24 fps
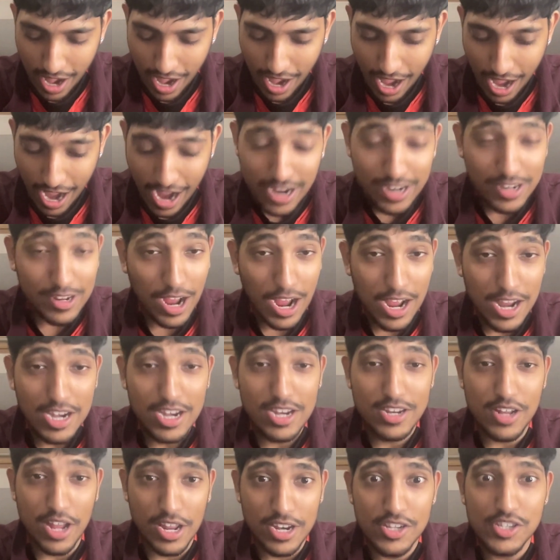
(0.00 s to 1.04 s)
I
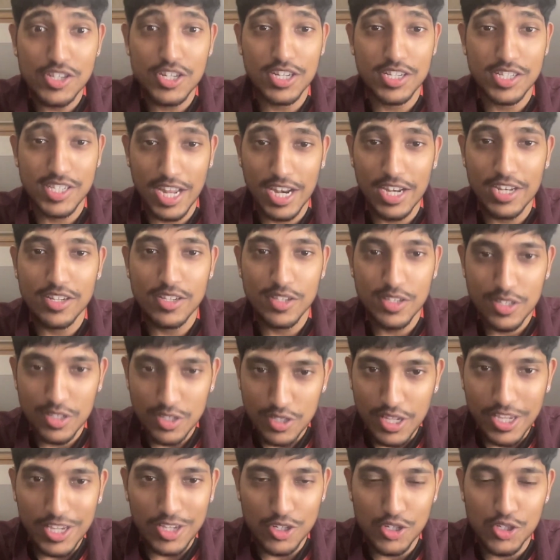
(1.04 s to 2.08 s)
initially said
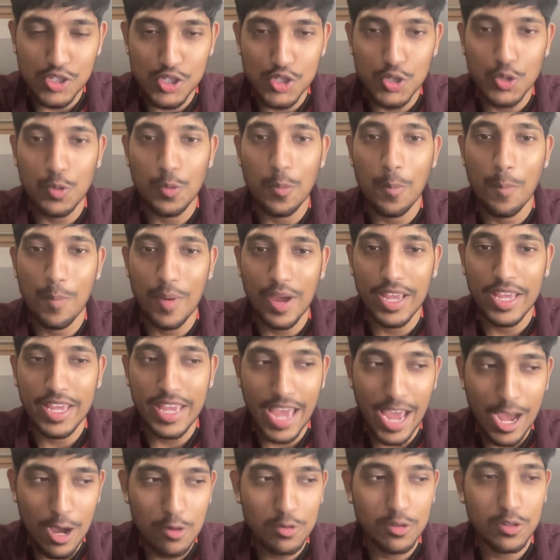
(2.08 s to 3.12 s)
he should shoot, but he
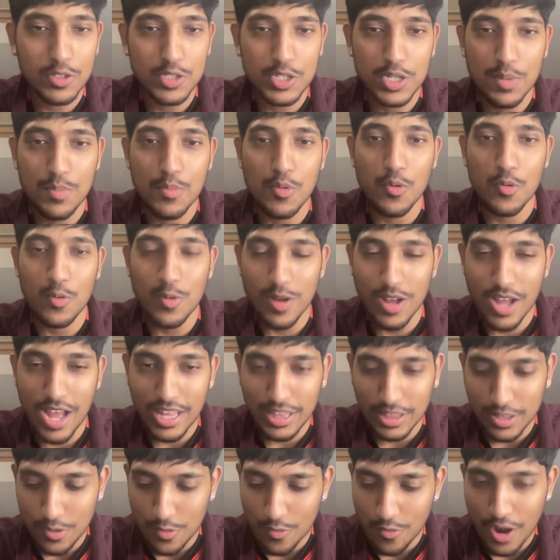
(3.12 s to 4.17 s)
held onto the ball
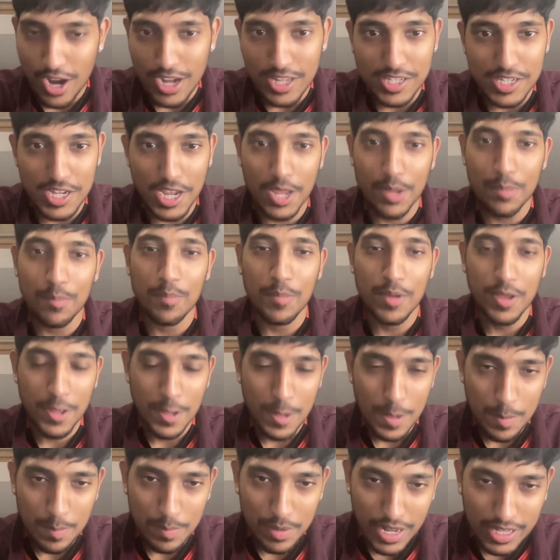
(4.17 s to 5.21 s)
at the right time,
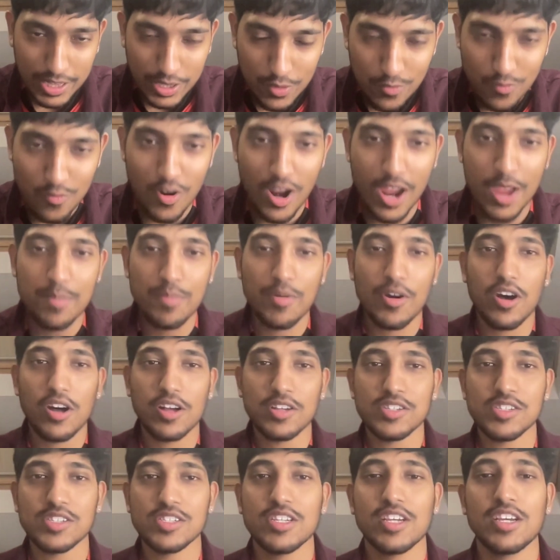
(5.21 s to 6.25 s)
played the right
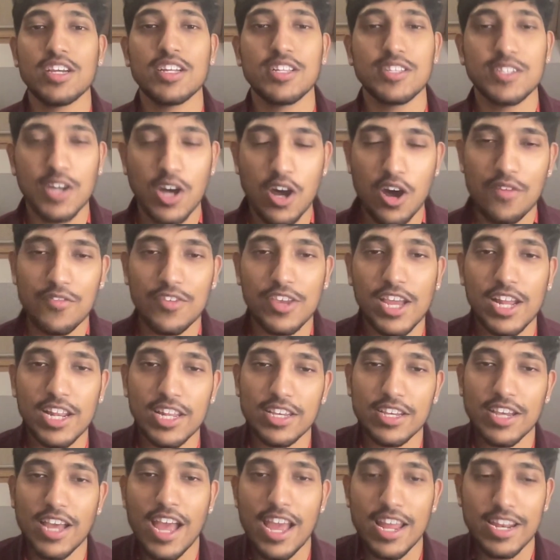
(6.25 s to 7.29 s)
pass to Harvey
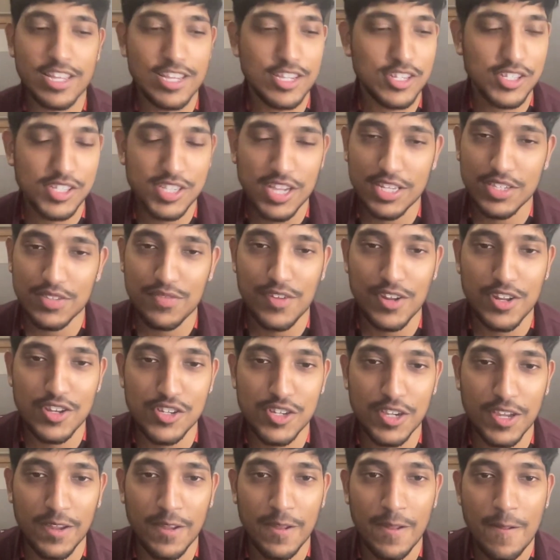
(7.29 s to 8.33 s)
Elliott, and he just had to finish
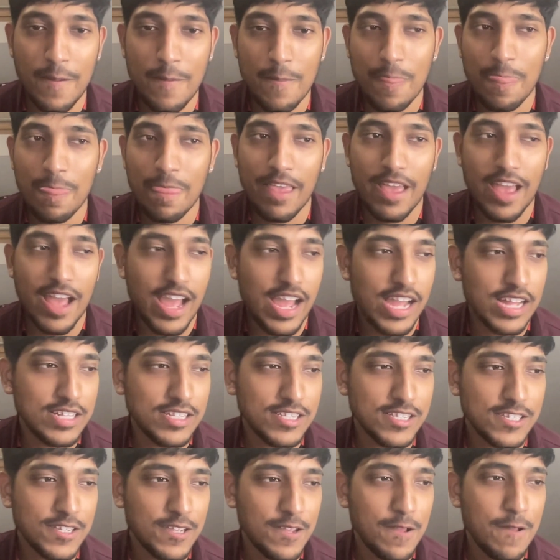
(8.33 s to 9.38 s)
it. And
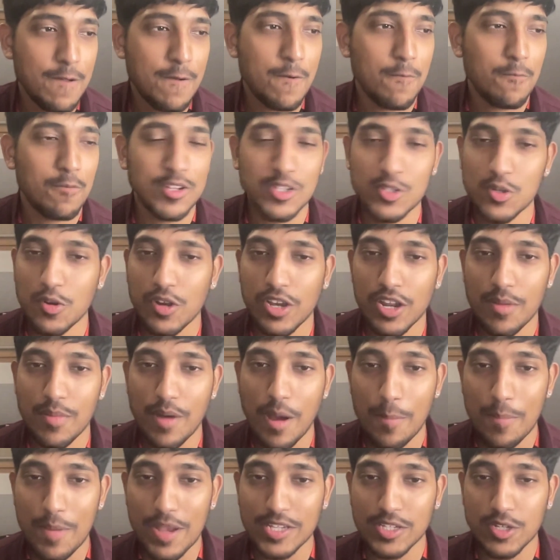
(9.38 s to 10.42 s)
we're talking
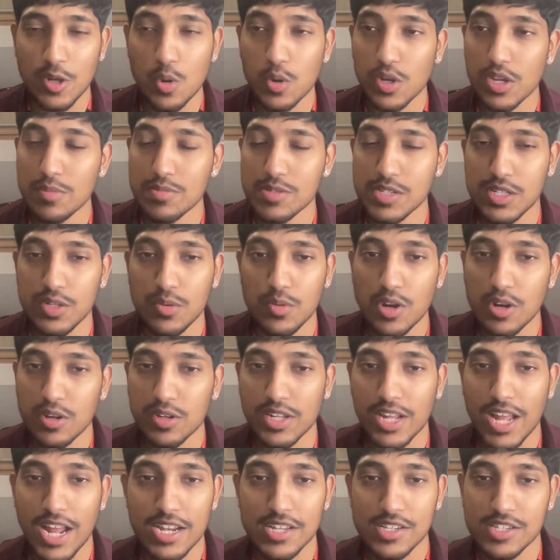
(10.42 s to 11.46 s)
about best goalkeepers in the world
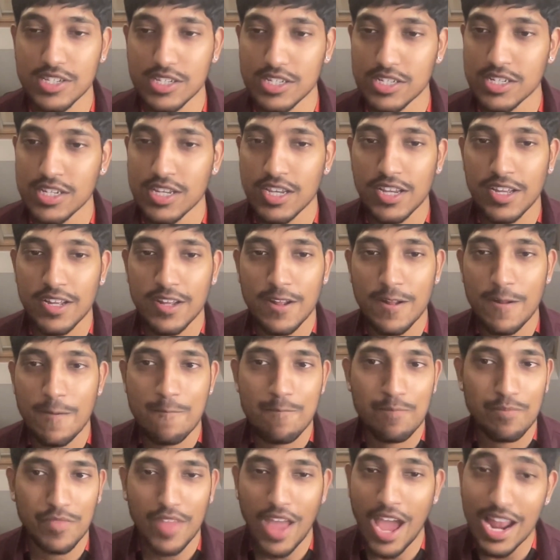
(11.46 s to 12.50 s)
in Alisson.
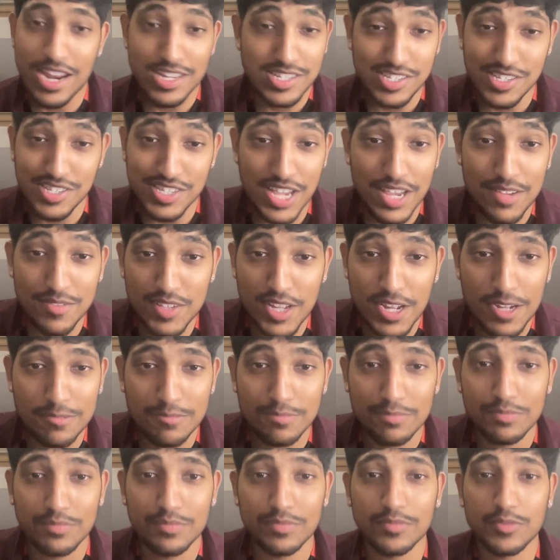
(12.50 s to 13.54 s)
Alisson saves that.
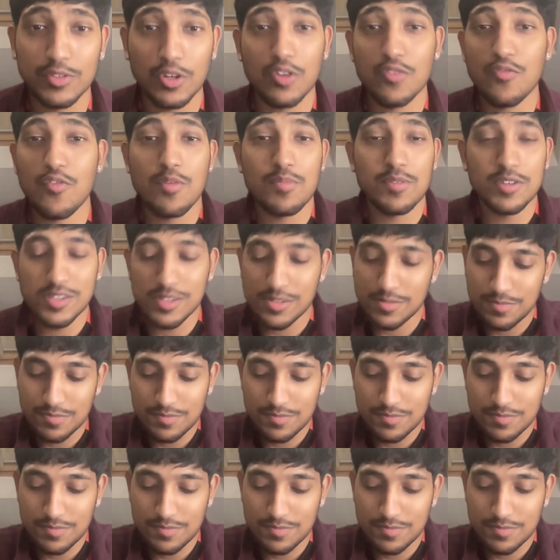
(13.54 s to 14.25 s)
Donnarumma,